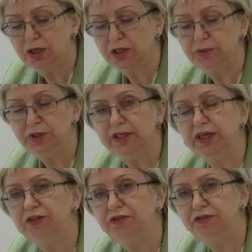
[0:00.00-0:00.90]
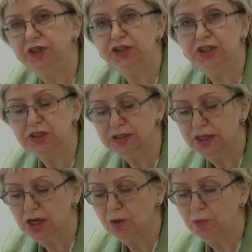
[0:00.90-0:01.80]
communicative features,
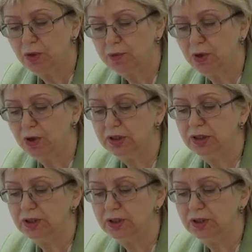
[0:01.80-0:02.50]
more broadly